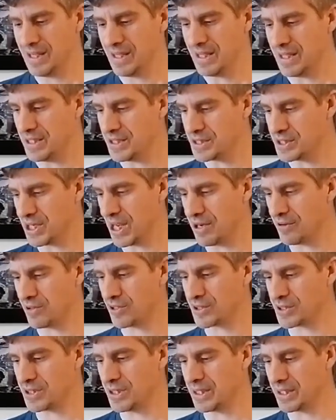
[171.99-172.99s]
He
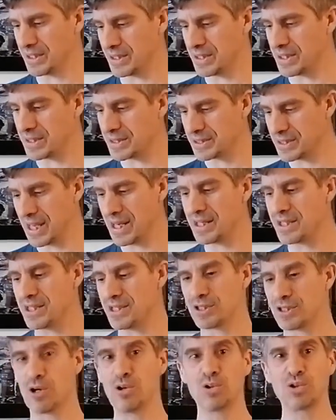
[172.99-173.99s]
generously sent
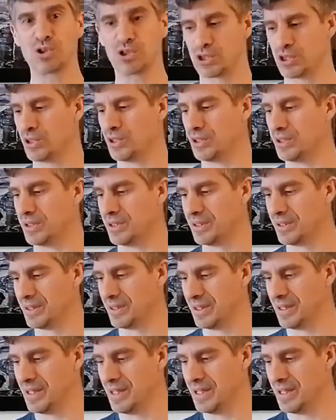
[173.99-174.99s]
his own son,
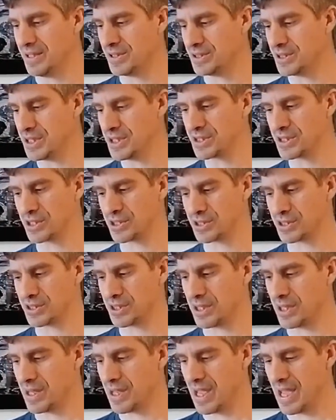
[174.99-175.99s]

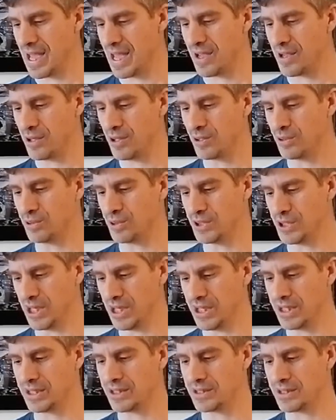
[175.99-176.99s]
Jesus, who
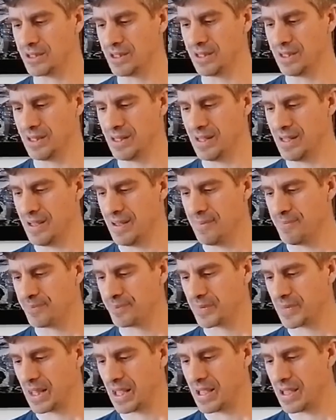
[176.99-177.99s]
died
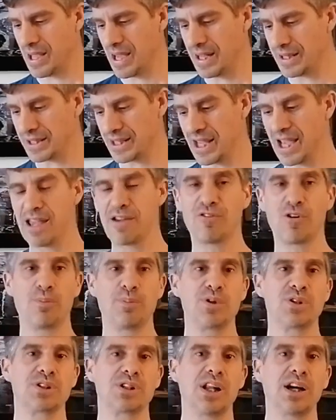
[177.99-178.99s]
and gave
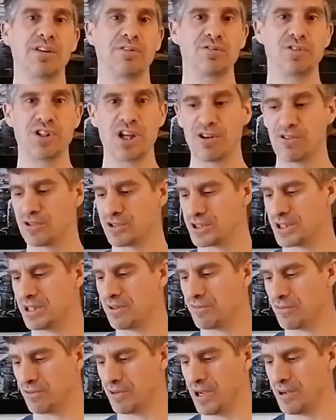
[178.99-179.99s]
up his life
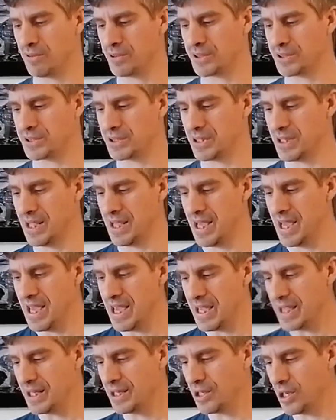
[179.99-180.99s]
generously for us.
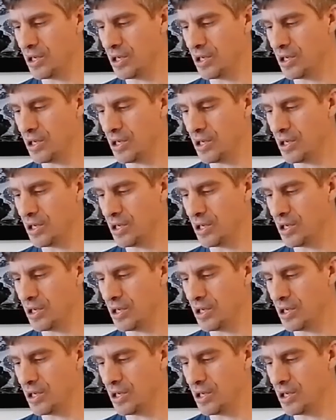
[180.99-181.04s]
He